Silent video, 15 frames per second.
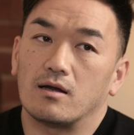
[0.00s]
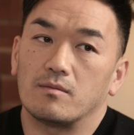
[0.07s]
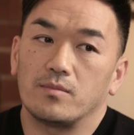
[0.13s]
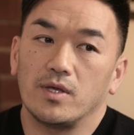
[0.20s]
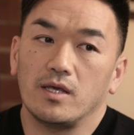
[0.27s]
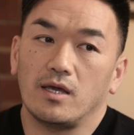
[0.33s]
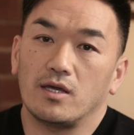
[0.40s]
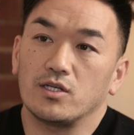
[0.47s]

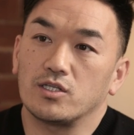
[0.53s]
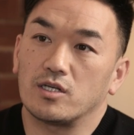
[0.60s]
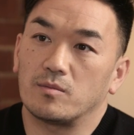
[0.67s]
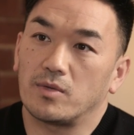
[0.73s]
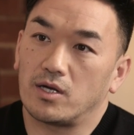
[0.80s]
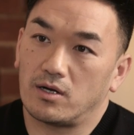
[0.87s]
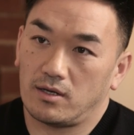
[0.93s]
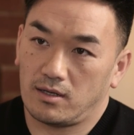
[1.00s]
Being Asian
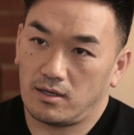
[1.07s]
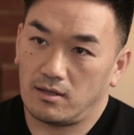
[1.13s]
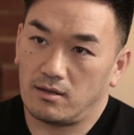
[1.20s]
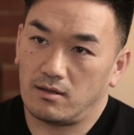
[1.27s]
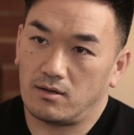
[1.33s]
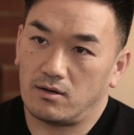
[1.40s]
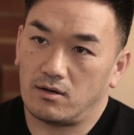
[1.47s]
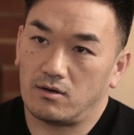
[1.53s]
American,
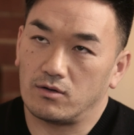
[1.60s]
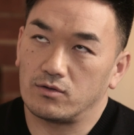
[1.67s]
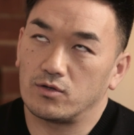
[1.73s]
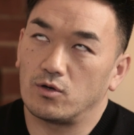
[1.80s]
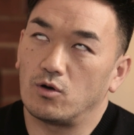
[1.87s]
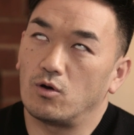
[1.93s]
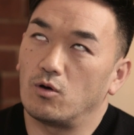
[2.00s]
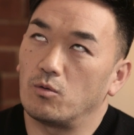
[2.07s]
there are
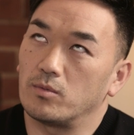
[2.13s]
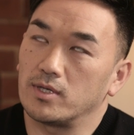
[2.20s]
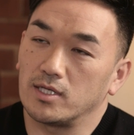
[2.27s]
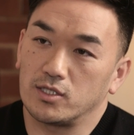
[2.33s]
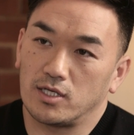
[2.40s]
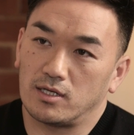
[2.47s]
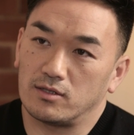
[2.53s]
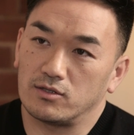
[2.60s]
so many
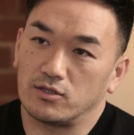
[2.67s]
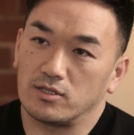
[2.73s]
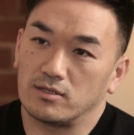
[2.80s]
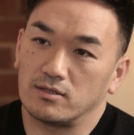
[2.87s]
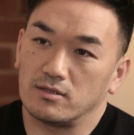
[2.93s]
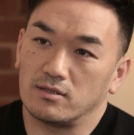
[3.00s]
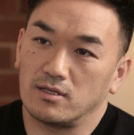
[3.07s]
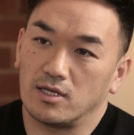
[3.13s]

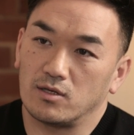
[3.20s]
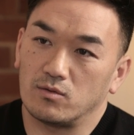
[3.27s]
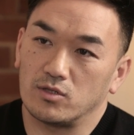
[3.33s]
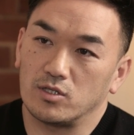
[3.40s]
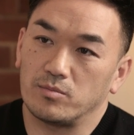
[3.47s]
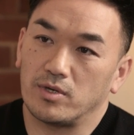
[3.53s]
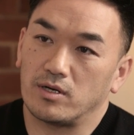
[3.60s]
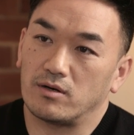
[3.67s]
challenges:
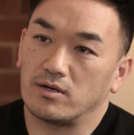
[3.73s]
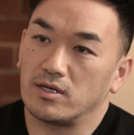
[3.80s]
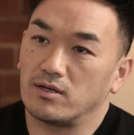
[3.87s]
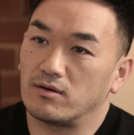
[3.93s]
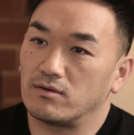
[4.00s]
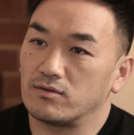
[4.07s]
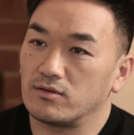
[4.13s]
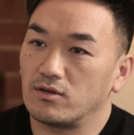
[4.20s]
language
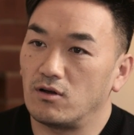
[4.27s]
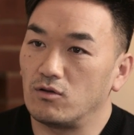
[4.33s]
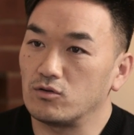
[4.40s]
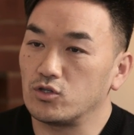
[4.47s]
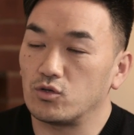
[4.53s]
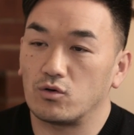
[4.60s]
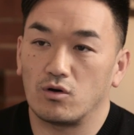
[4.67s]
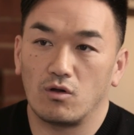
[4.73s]
barriers,
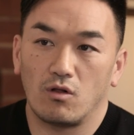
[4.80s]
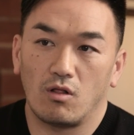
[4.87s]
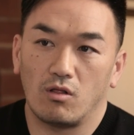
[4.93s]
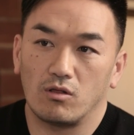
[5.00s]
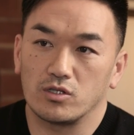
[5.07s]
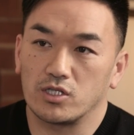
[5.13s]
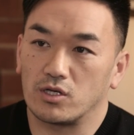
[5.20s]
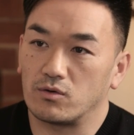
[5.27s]
cultural,
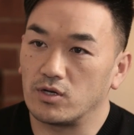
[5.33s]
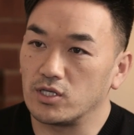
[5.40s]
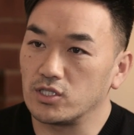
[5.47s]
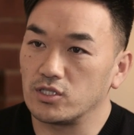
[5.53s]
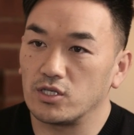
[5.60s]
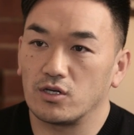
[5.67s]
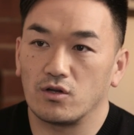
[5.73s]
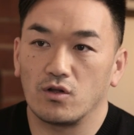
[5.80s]

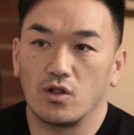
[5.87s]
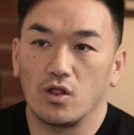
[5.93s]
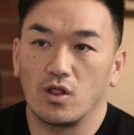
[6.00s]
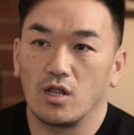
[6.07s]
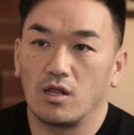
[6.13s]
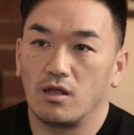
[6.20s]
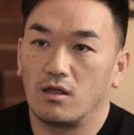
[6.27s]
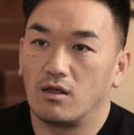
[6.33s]
generational,
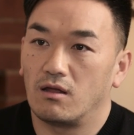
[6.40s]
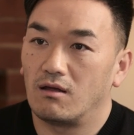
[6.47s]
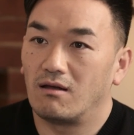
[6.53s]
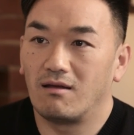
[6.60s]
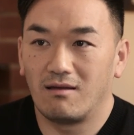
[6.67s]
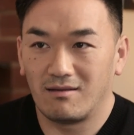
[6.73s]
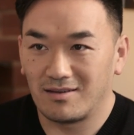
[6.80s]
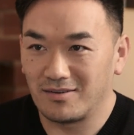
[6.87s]

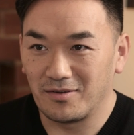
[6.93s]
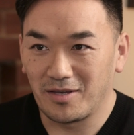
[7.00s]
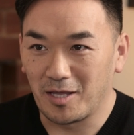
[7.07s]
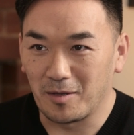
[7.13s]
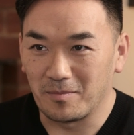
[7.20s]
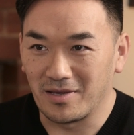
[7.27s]
you name it.